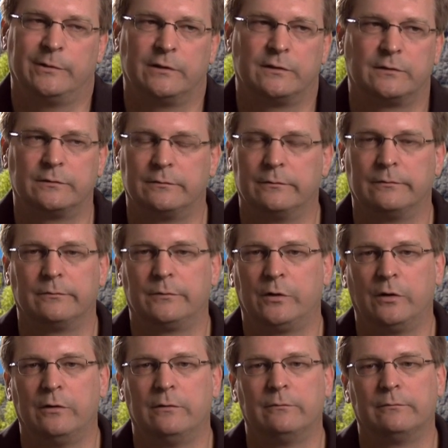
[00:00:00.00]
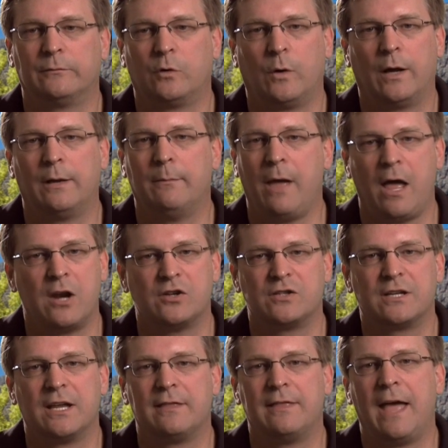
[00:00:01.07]
Just couldn't quite manage
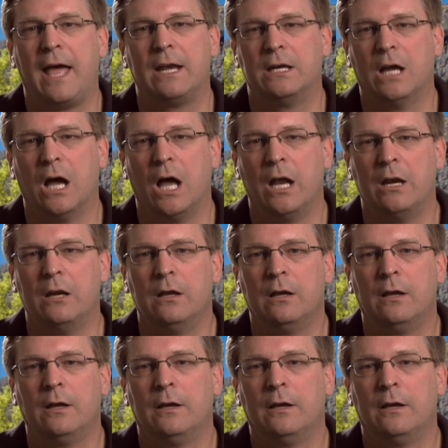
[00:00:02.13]
to get that done.